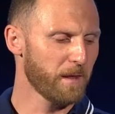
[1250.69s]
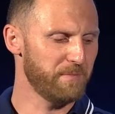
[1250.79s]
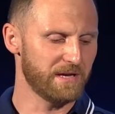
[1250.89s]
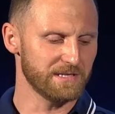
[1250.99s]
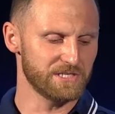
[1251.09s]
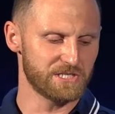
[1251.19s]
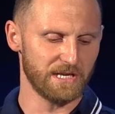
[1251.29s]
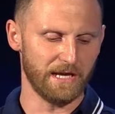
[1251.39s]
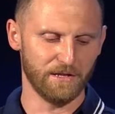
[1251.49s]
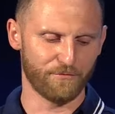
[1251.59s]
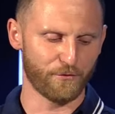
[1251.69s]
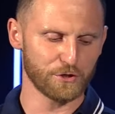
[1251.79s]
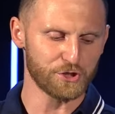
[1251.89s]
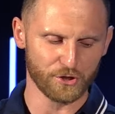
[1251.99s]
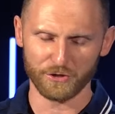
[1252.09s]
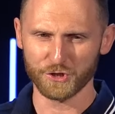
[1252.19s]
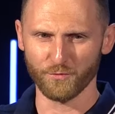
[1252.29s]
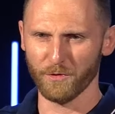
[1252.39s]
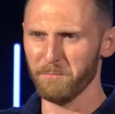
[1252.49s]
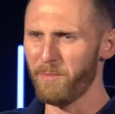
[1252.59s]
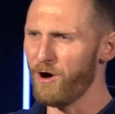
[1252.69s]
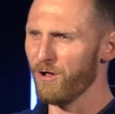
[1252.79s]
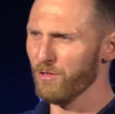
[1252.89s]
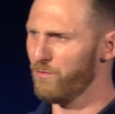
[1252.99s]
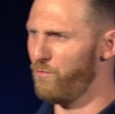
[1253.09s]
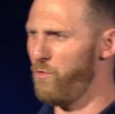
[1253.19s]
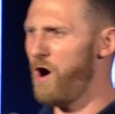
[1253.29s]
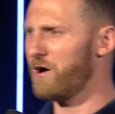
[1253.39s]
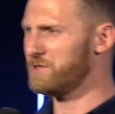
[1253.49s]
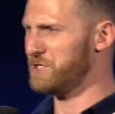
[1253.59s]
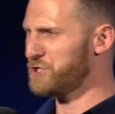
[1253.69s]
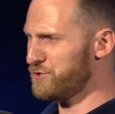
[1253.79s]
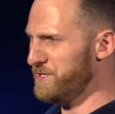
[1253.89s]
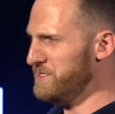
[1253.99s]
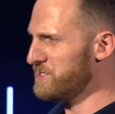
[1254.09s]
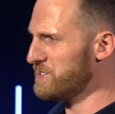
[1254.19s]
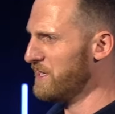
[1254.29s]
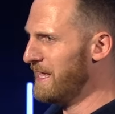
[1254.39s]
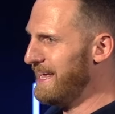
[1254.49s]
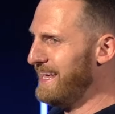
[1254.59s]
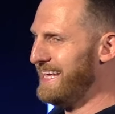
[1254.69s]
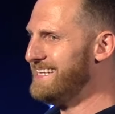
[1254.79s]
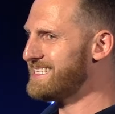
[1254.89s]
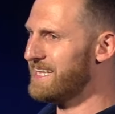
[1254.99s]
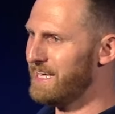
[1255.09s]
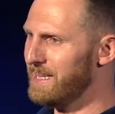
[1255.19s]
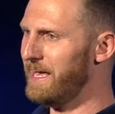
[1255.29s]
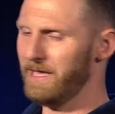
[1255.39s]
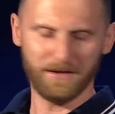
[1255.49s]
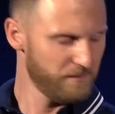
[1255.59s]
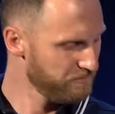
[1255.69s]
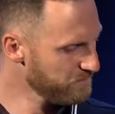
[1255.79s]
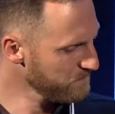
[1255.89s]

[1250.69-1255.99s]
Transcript: Because in the first church, when Paul walked the streets, he said, like,